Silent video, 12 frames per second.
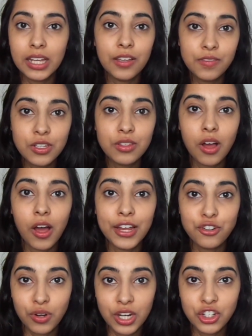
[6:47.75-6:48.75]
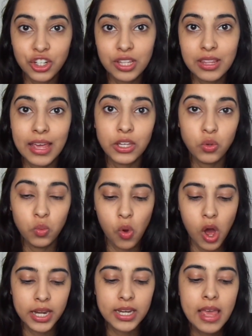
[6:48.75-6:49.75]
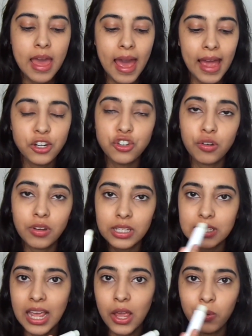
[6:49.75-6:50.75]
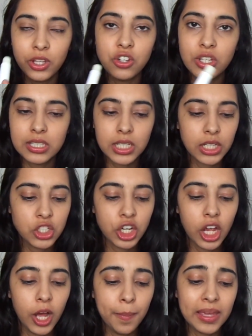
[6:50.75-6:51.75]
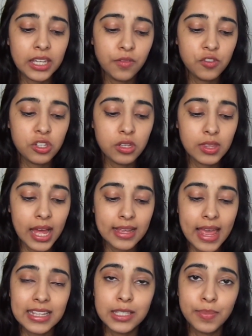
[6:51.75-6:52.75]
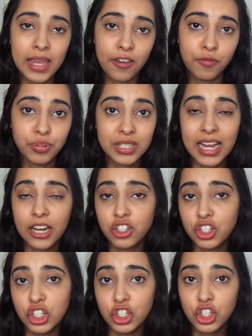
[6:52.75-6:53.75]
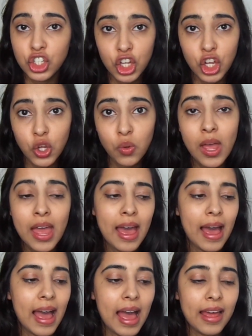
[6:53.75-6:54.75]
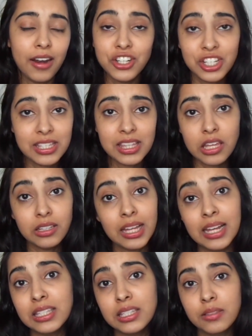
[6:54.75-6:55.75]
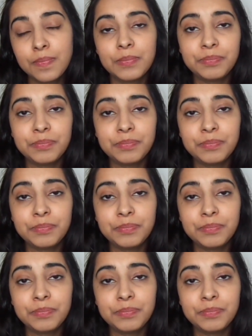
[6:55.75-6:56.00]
It gives you the hydration that you want, and during the day when you just touch it up, it gives you that SPF protection too, and I just think that's